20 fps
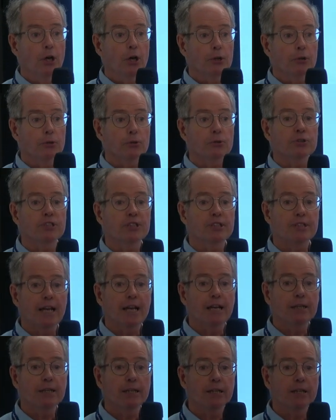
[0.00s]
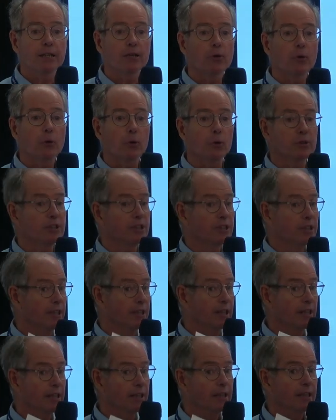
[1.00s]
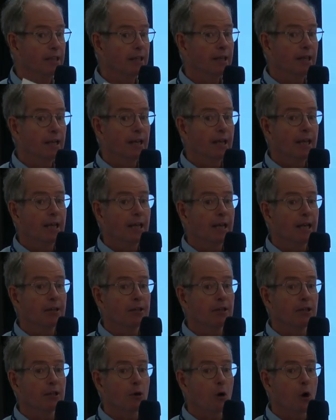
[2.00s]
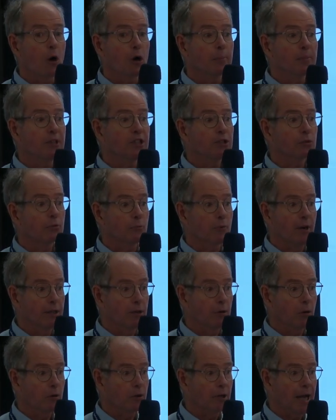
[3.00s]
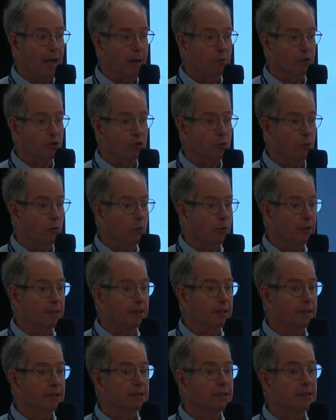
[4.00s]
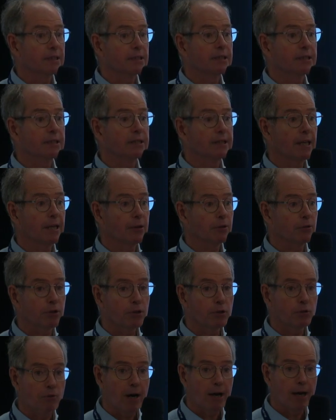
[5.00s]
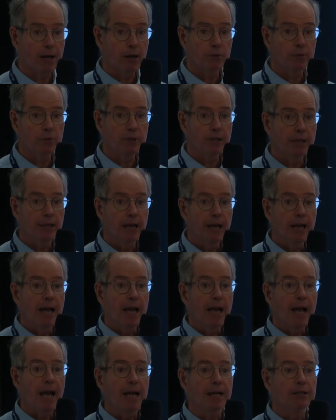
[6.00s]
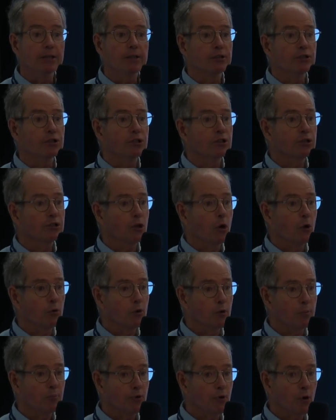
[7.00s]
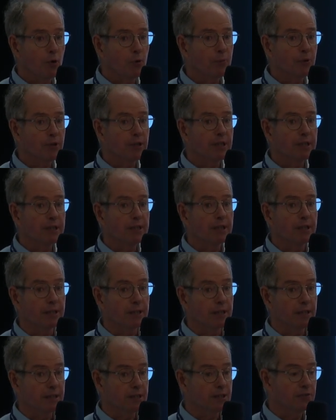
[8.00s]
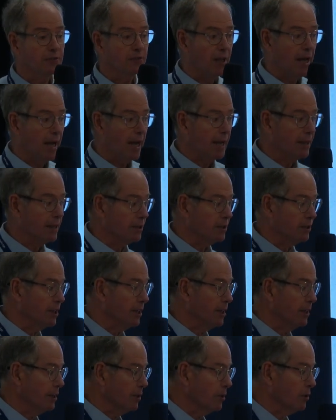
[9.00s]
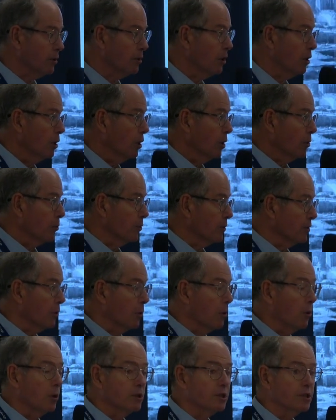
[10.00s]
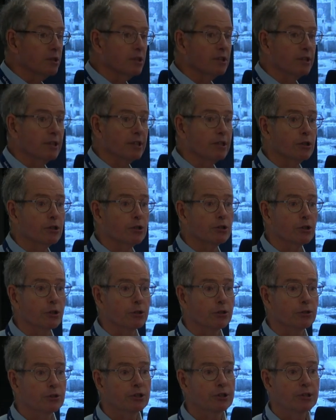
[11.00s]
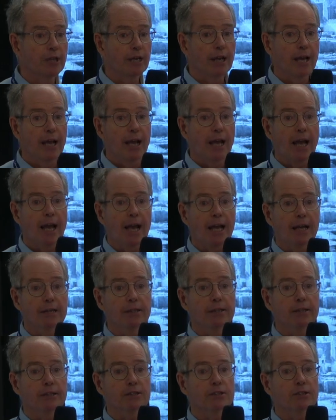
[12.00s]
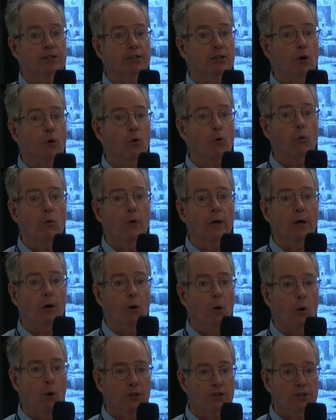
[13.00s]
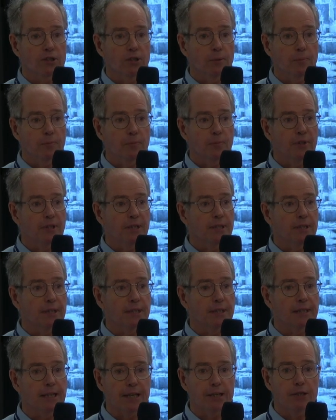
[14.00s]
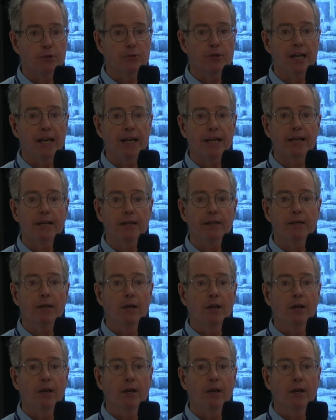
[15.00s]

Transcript: You're standing or sitting in the Army's radar laboratory. This is sacred ground, and it is so appropriate that this flag is here with all its signatures, and it is so awesome. Thank you, Dan.